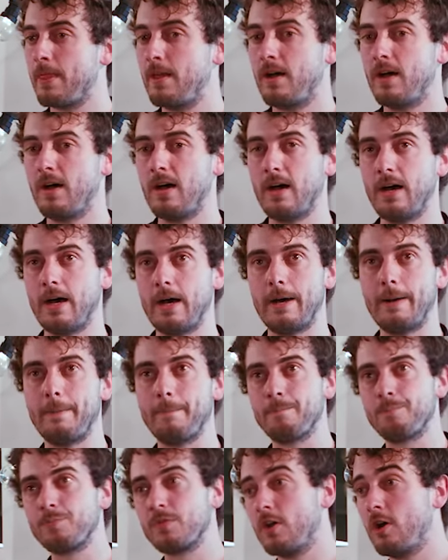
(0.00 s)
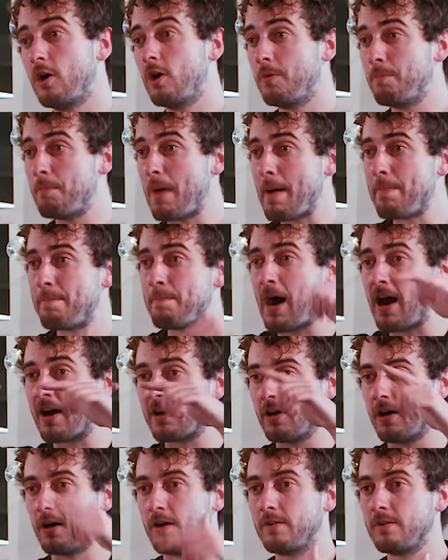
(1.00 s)
a map
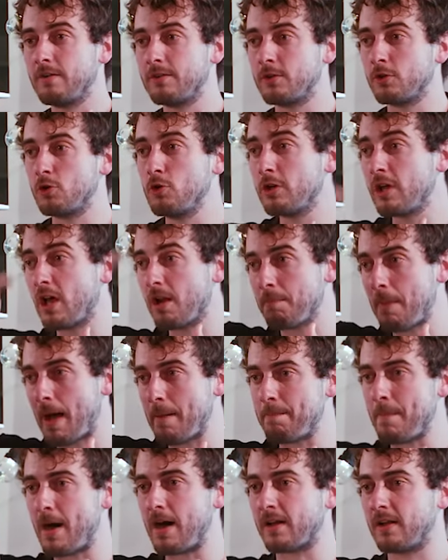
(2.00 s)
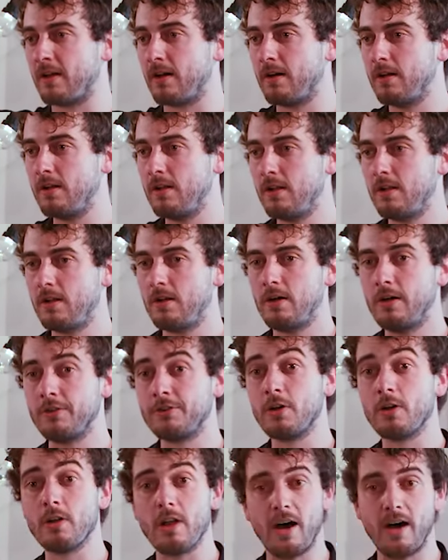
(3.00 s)
marker, the Google map marker, a
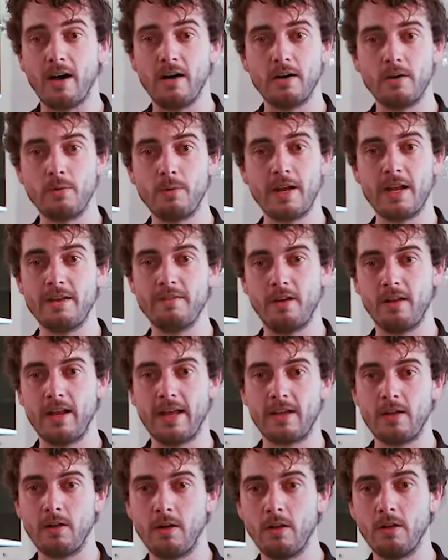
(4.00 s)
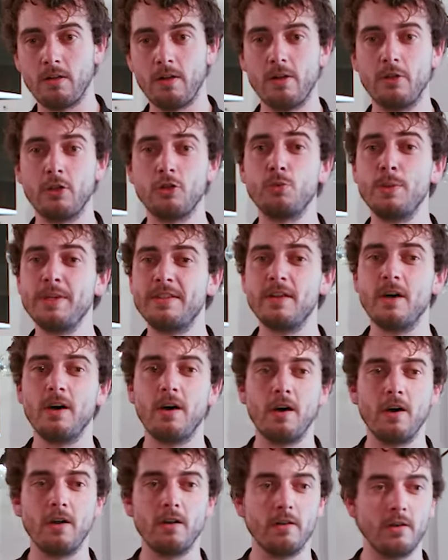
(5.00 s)
dollar, whatever, like all the Twitter
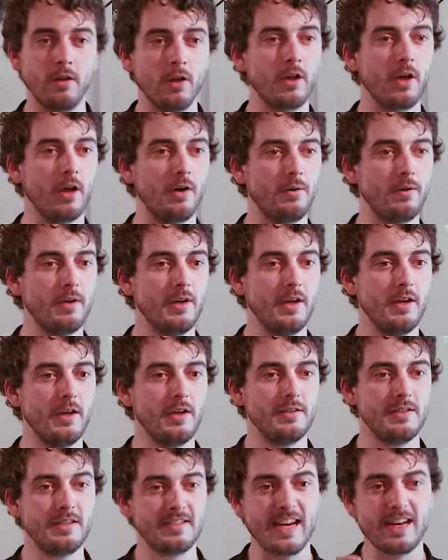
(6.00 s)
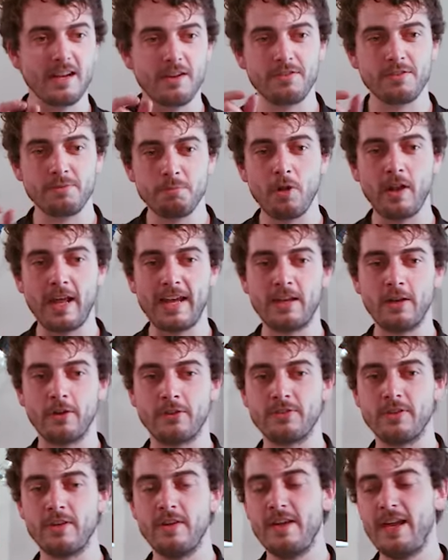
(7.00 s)
logo, these kind of small
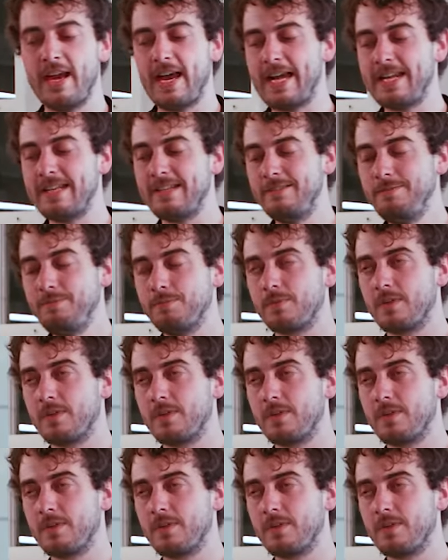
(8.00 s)
icons. And